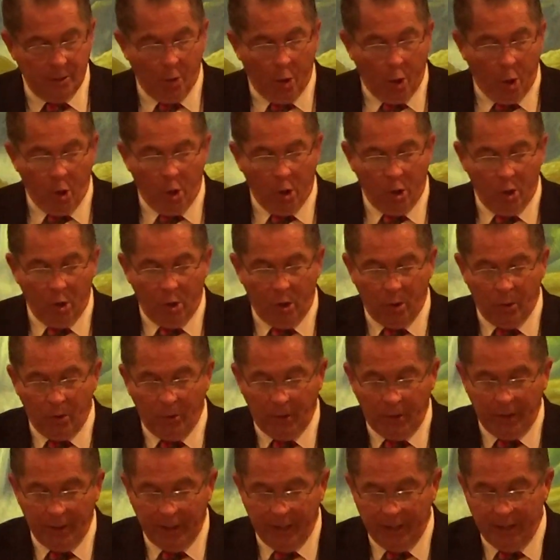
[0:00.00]

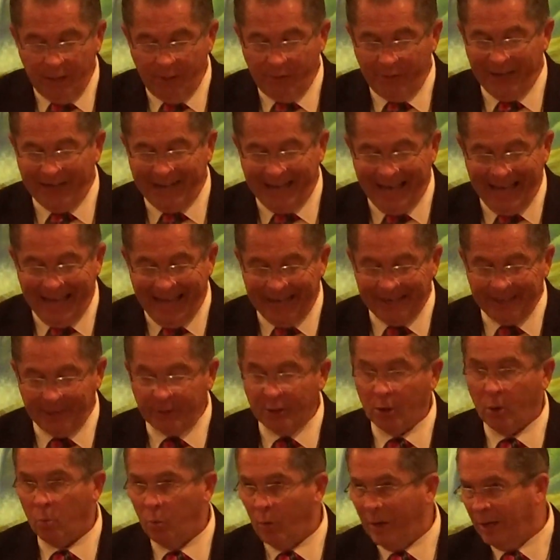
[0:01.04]
Oh, that I had in
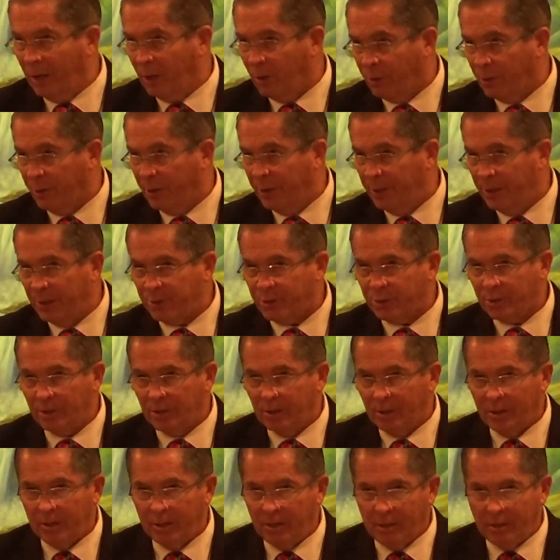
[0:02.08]
the wilderness
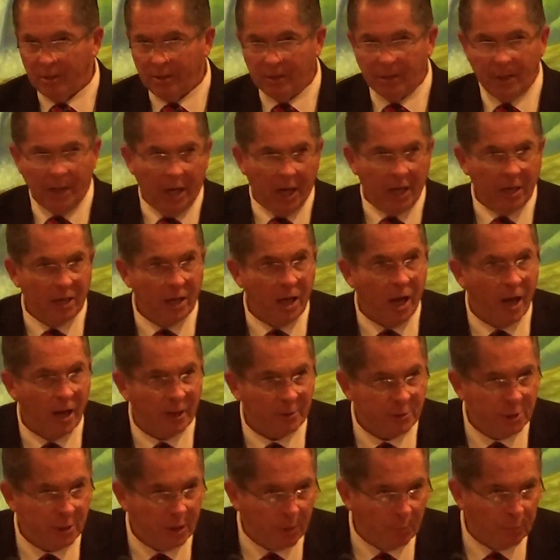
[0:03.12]
a
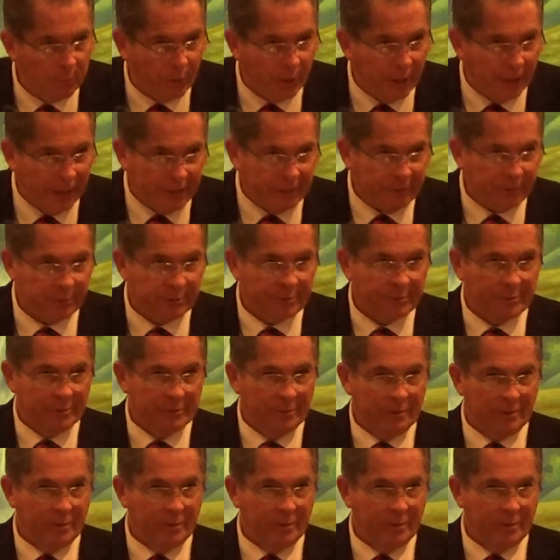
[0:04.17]
lodging place.